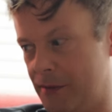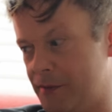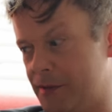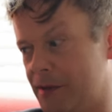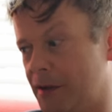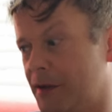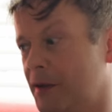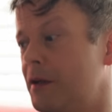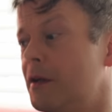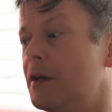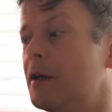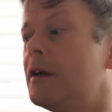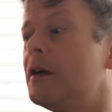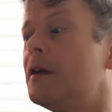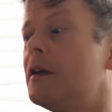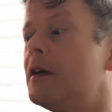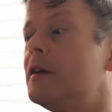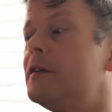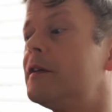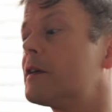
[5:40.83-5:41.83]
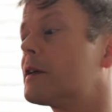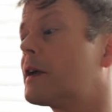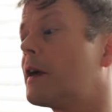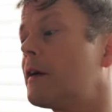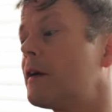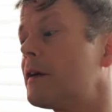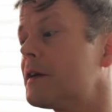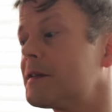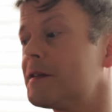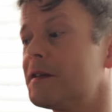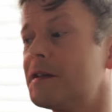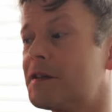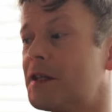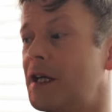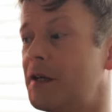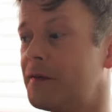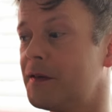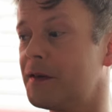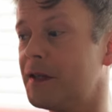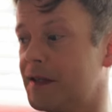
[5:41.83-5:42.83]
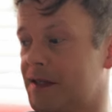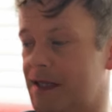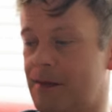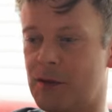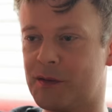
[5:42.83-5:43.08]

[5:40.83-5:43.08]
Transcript: out in their cars at the traffic lights.